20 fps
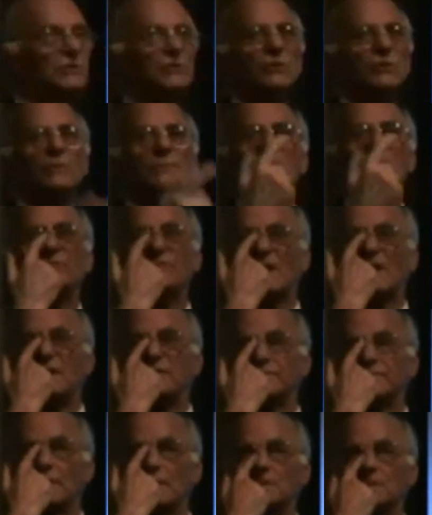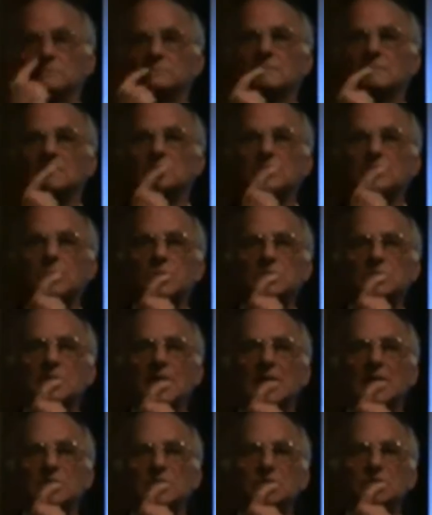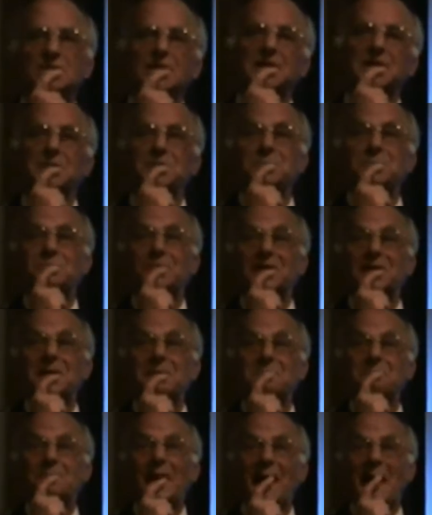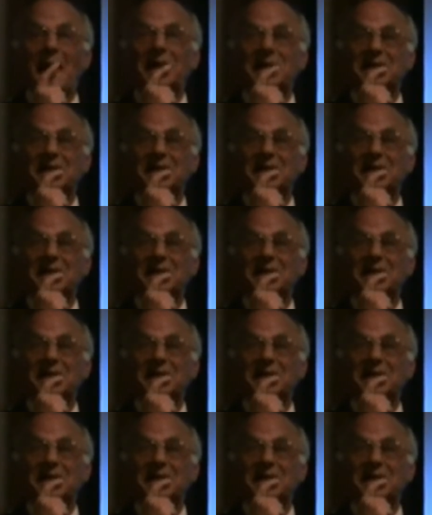can you do me a favour? I said, what's that? She said, can you bring it back?